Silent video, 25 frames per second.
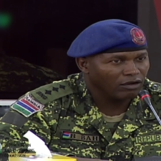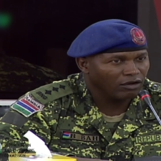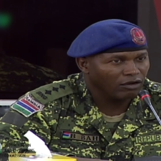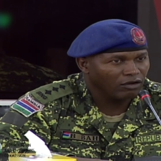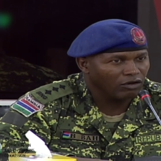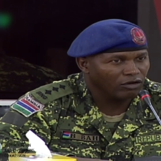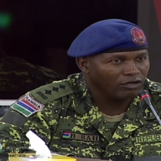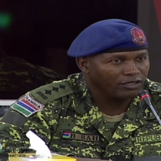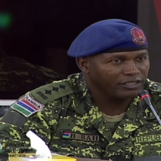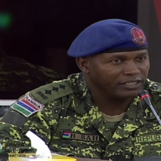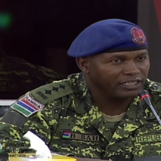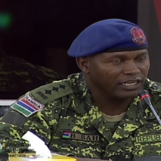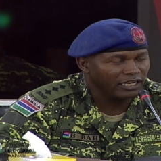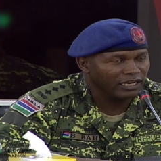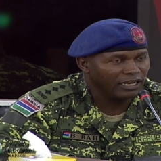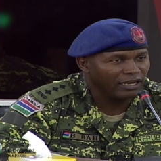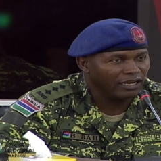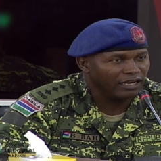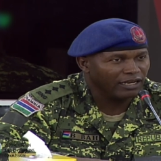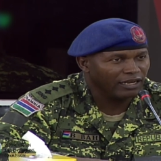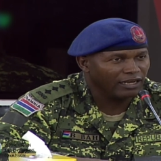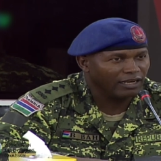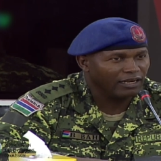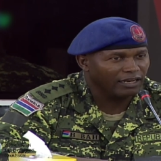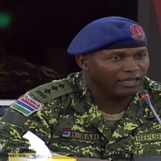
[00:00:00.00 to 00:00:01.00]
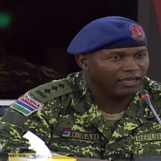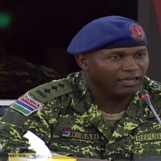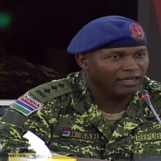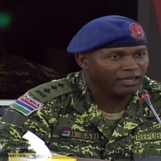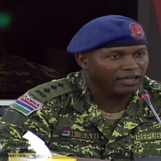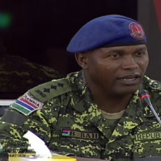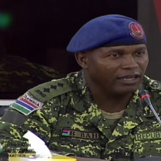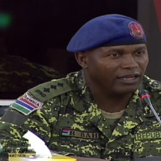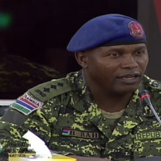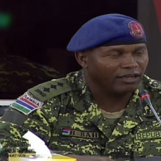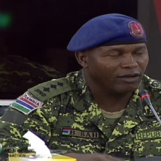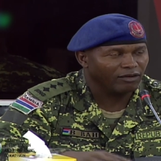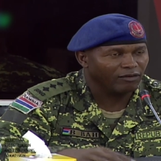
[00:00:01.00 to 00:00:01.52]
until
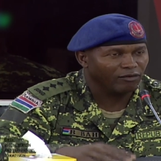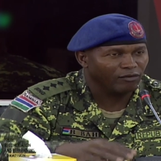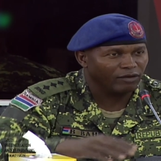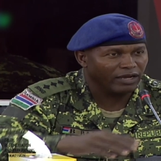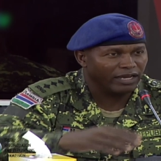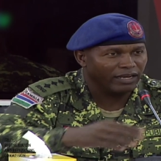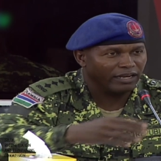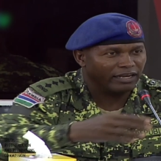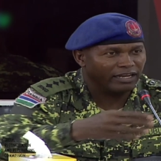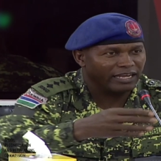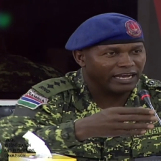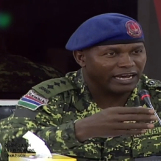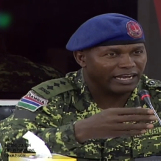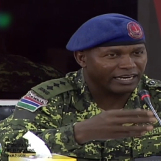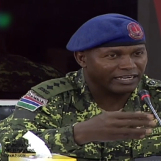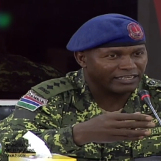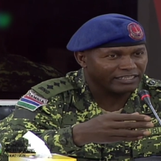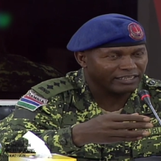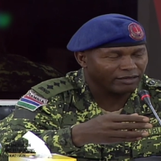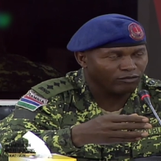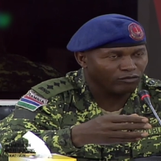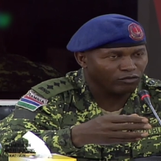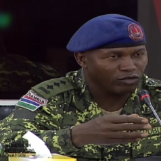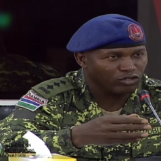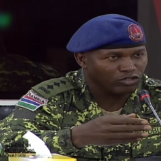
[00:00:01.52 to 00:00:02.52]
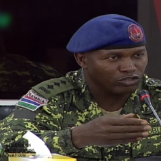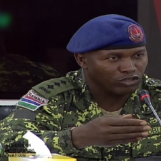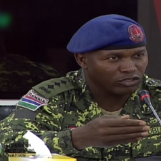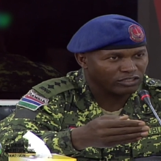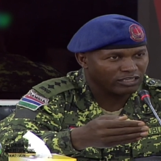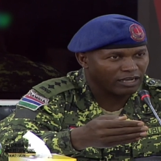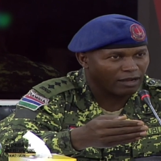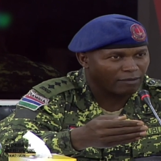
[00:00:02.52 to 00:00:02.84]
when the RSM was just